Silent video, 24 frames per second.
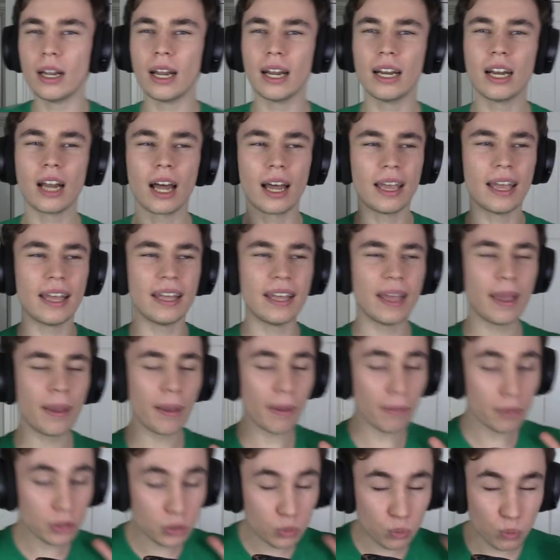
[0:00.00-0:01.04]
like,
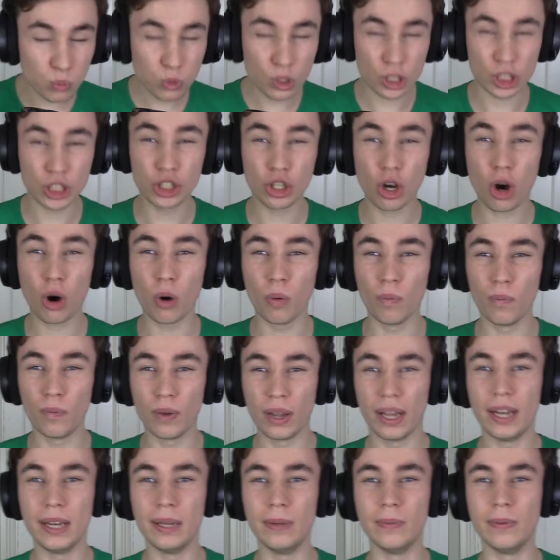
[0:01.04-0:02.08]
it was shot
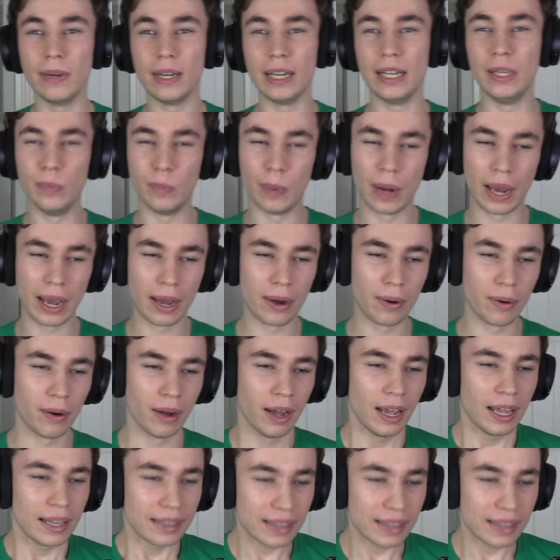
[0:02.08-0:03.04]
really, really well.